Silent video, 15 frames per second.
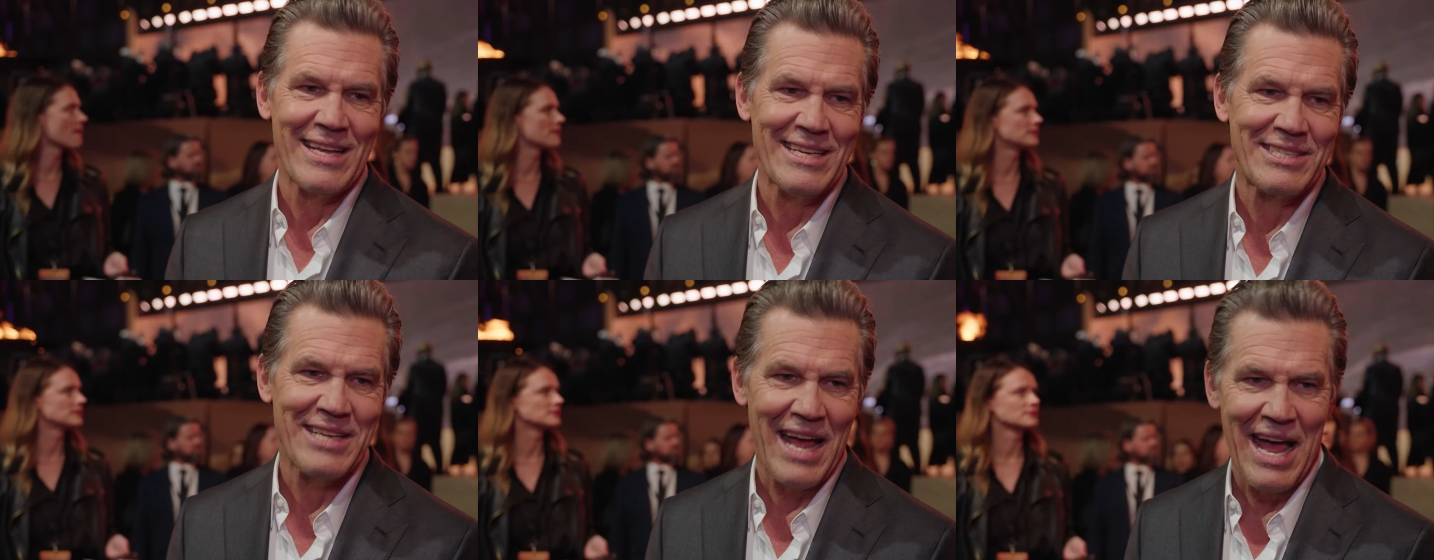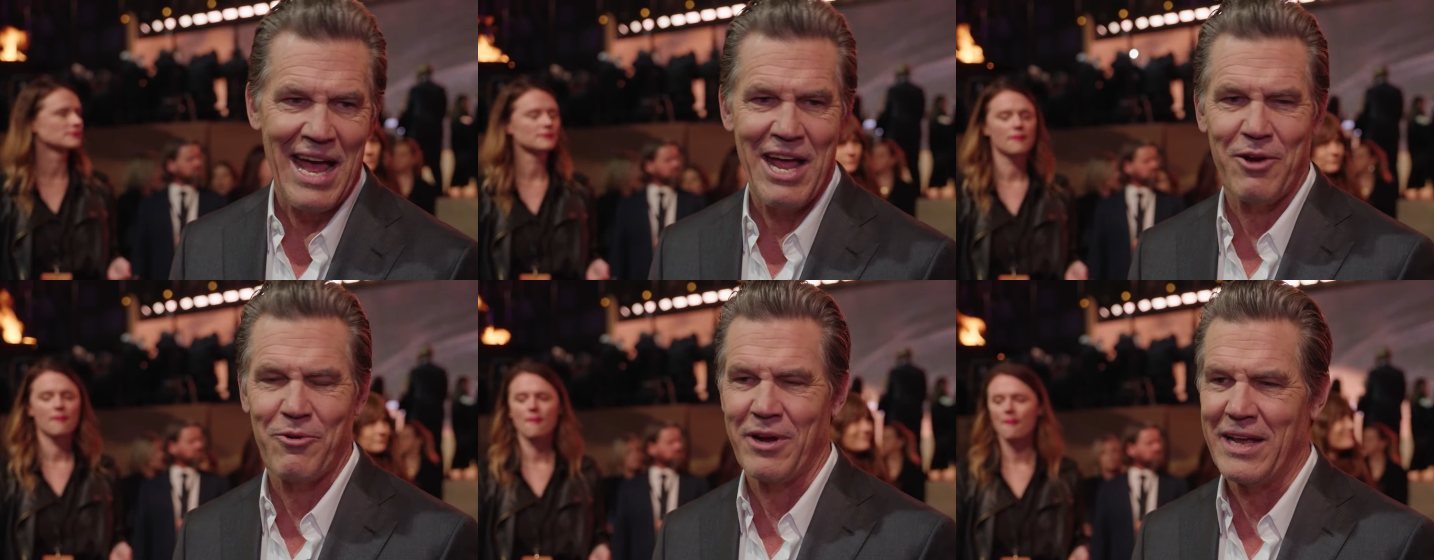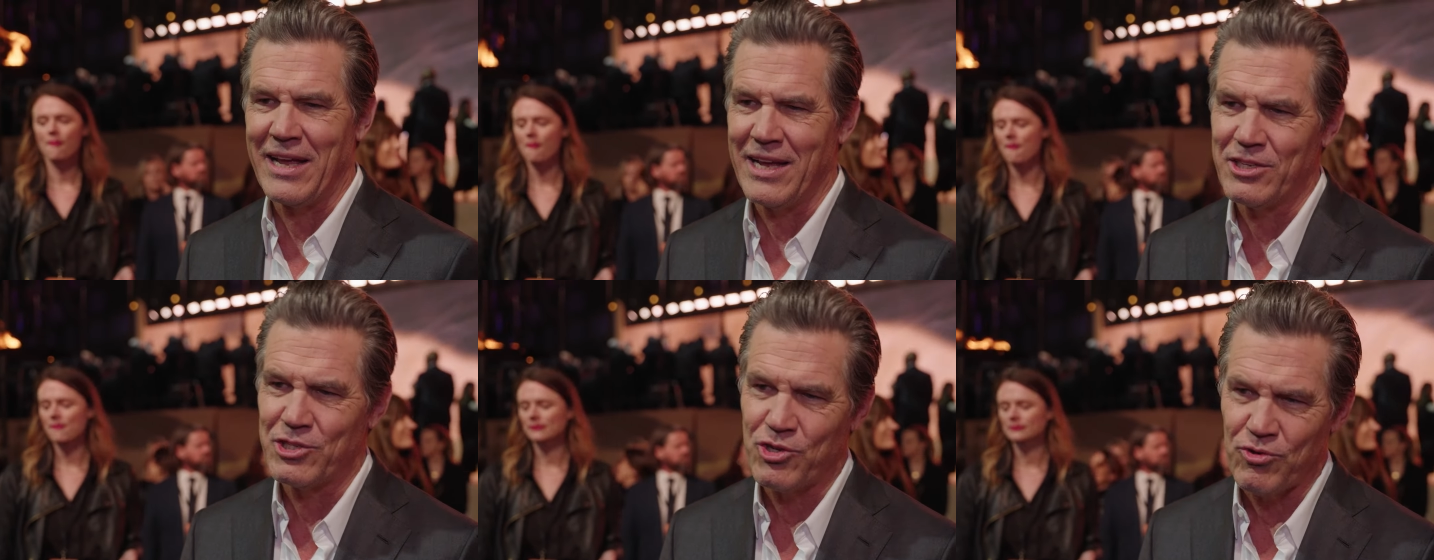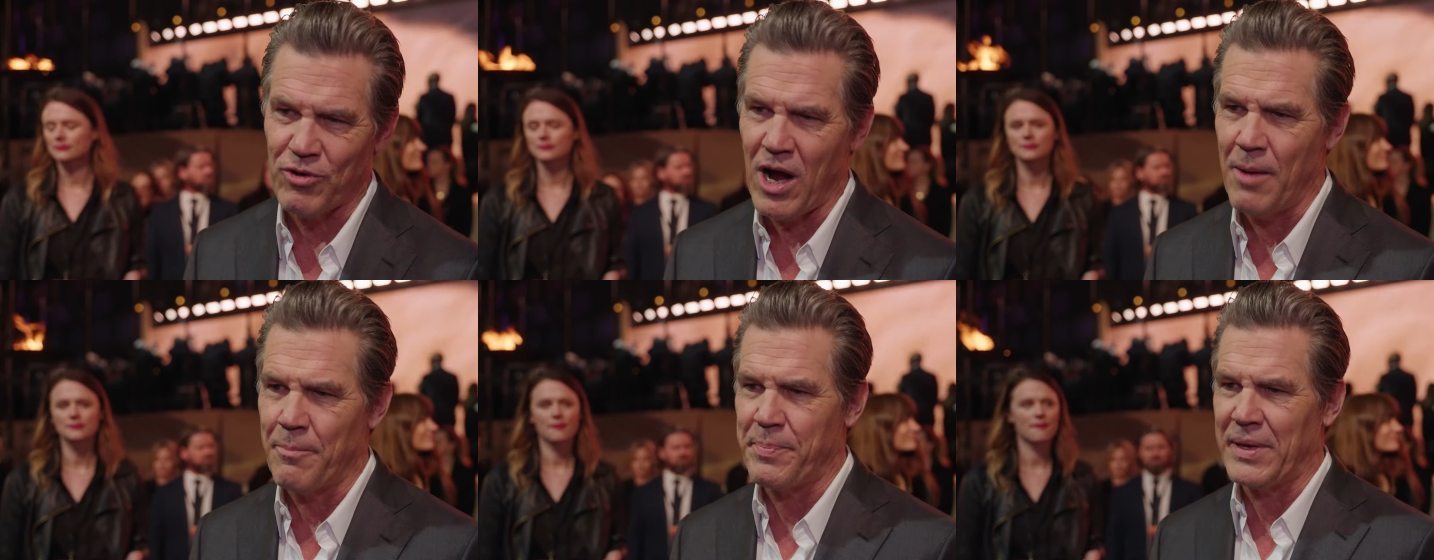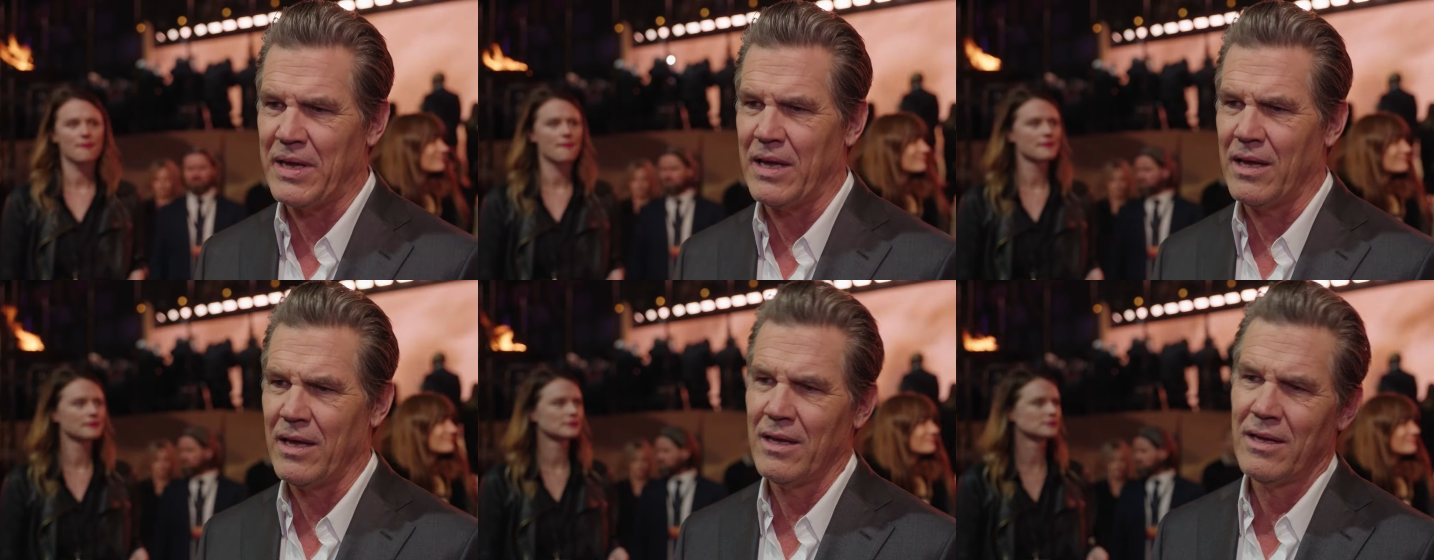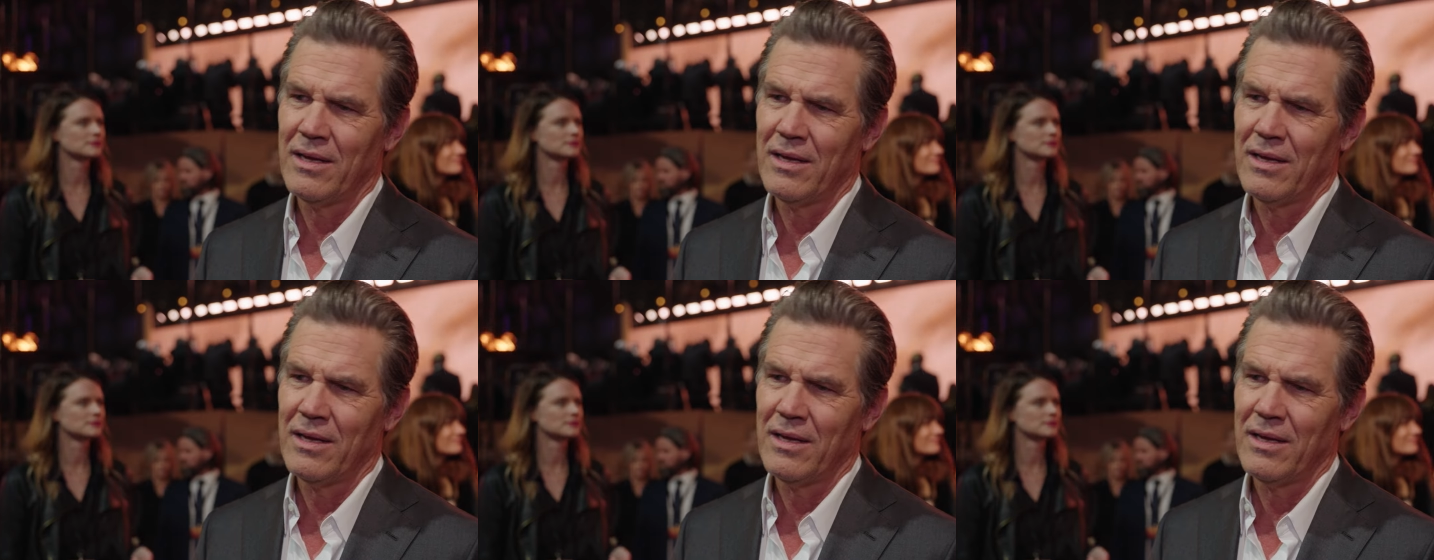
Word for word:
Speaker 1: He's angry. He's grumpy.